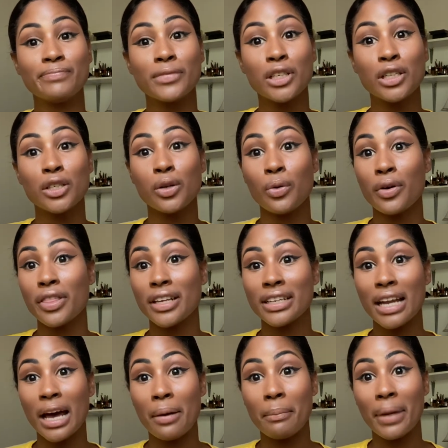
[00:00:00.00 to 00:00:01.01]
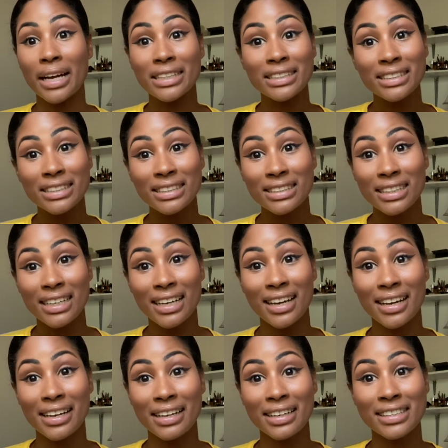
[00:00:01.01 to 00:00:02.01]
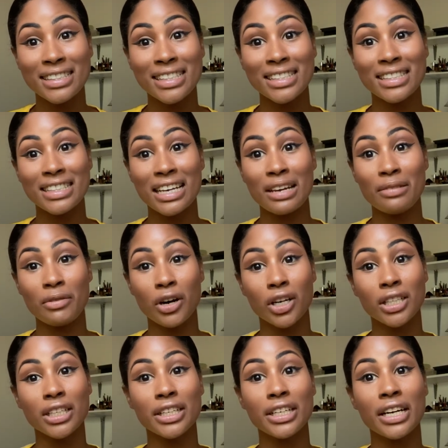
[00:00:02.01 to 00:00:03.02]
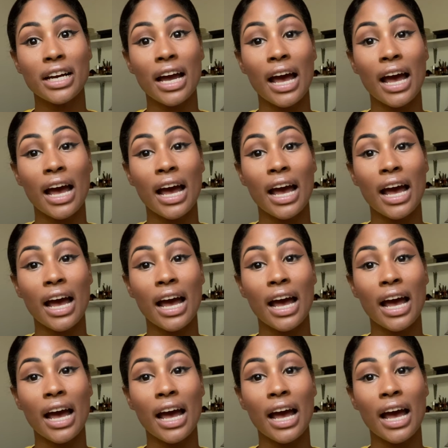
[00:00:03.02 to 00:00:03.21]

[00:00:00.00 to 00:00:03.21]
clothing that matches the same color,